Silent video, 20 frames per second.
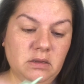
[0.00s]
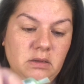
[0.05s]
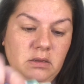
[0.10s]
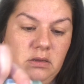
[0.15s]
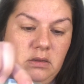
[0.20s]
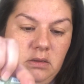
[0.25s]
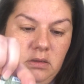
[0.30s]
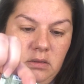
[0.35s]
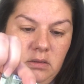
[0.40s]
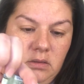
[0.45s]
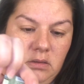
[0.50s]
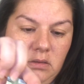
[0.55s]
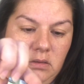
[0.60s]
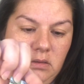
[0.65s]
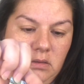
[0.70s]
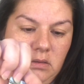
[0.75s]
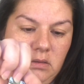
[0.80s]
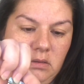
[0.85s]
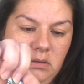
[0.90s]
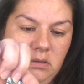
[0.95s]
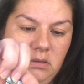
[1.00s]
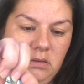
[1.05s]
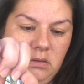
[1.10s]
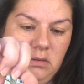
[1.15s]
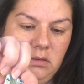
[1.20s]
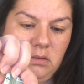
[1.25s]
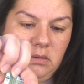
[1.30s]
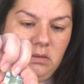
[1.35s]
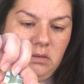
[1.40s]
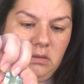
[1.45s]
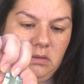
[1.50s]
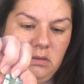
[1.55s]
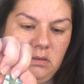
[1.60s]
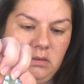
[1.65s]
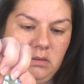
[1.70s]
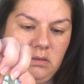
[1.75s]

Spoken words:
[no speech]